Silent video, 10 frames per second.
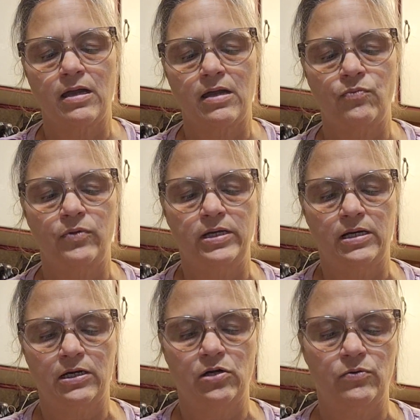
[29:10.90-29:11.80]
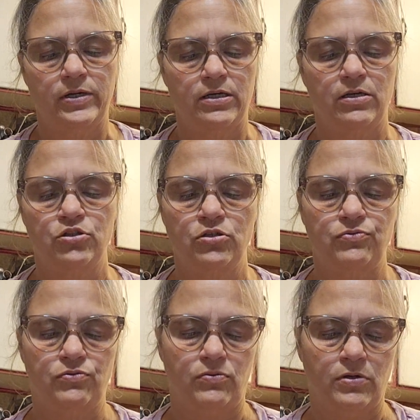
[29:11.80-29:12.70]
And we are going
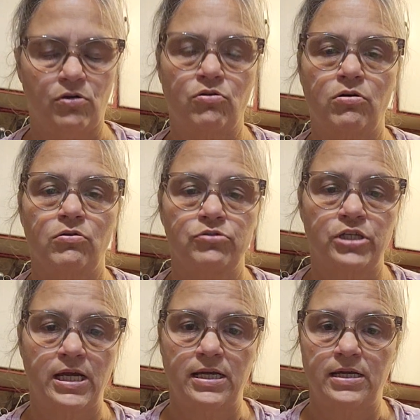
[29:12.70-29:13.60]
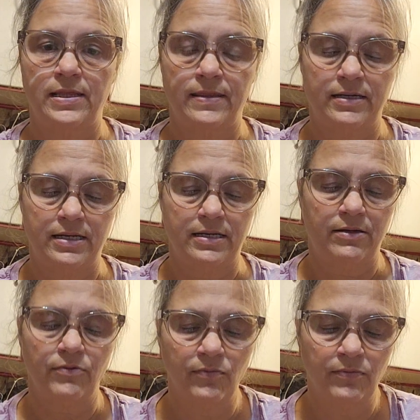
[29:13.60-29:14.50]
to crochet
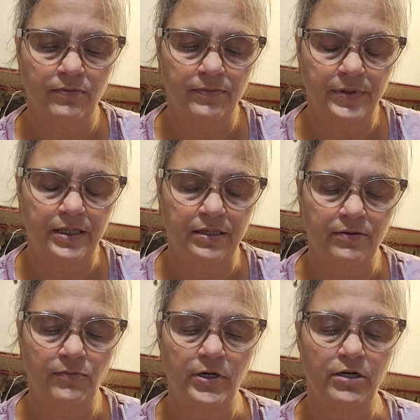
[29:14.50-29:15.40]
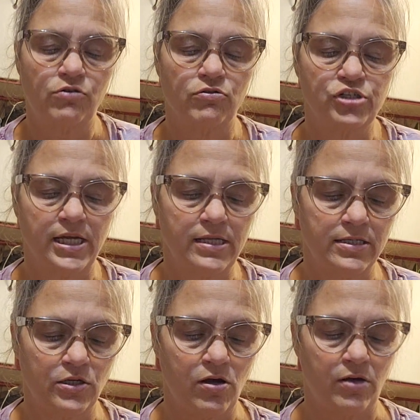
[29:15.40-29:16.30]
we're going to crochet
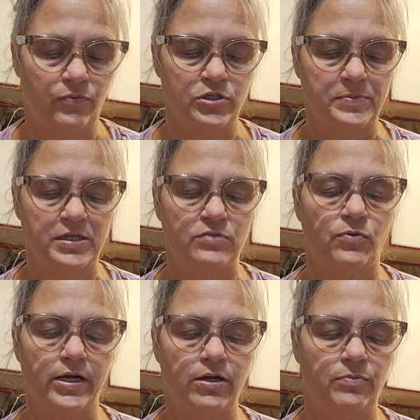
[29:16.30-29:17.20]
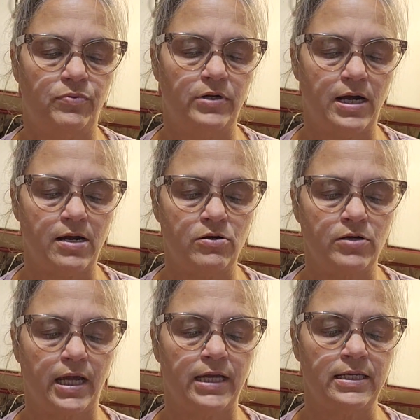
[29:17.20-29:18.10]
this on, which means we're going to put our
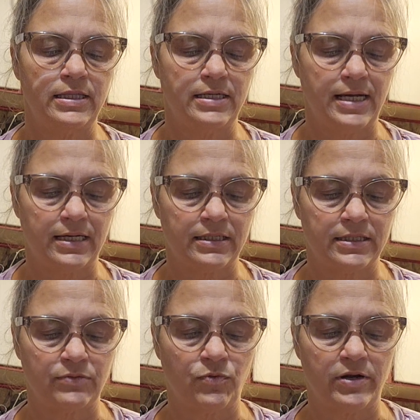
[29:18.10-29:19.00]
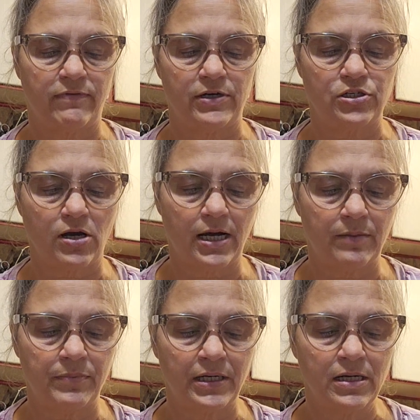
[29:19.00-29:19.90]
hook in the next one of our
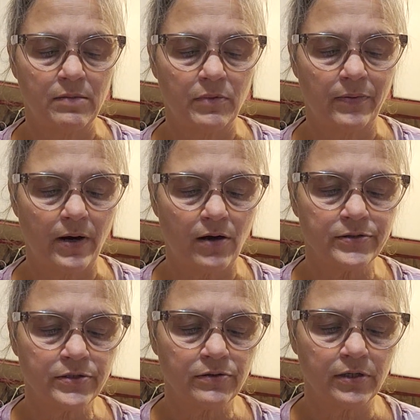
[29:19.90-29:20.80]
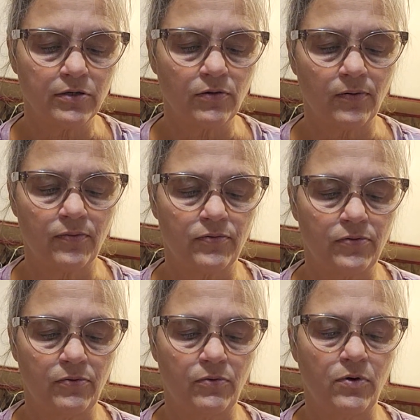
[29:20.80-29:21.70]
top, but we're also going to go
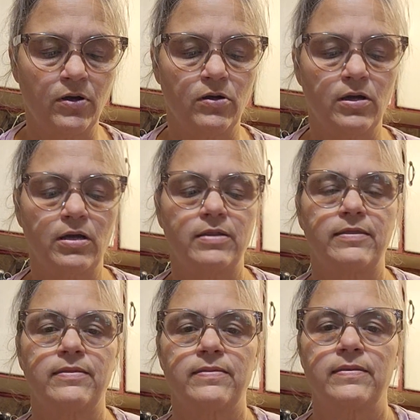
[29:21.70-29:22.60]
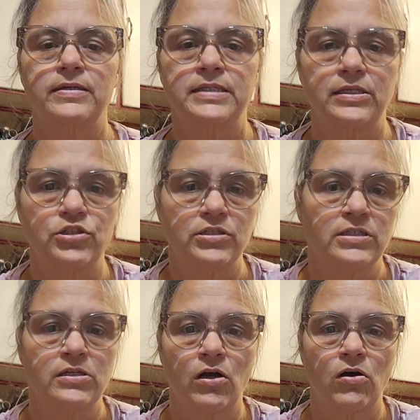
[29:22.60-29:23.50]
through the stitches